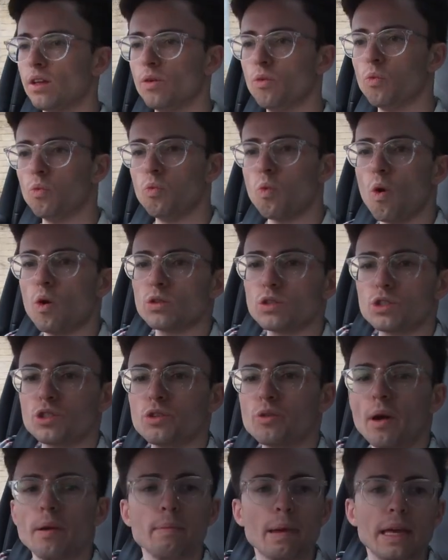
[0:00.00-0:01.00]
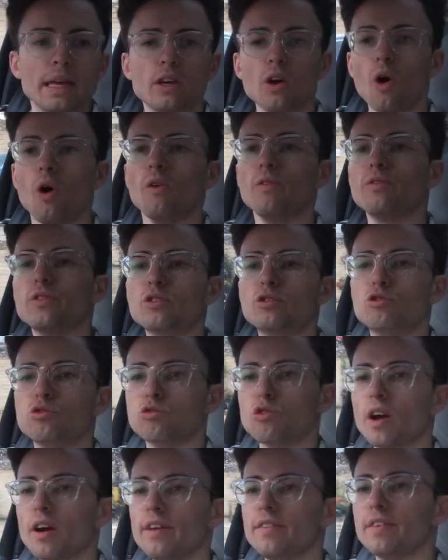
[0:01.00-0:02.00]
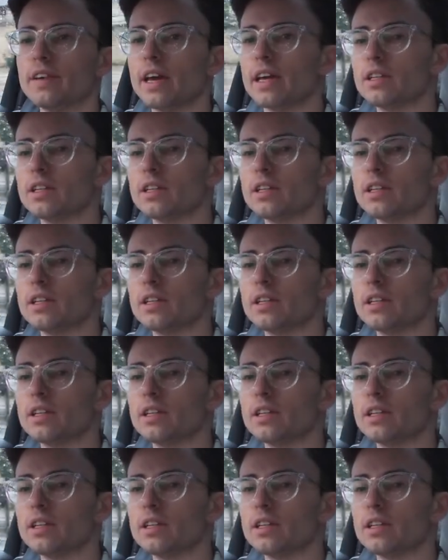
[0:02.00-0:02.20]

What do I make of the driving